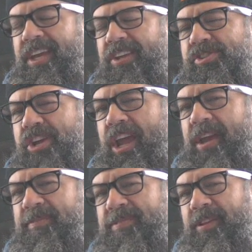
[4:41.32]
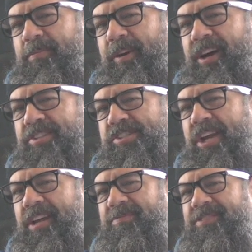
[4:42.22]
King James, LeBron
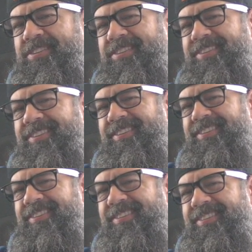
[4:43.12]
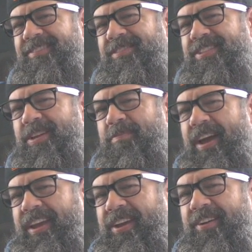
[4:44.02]
James. See you
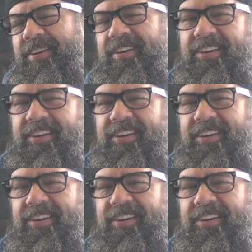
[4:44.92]
back here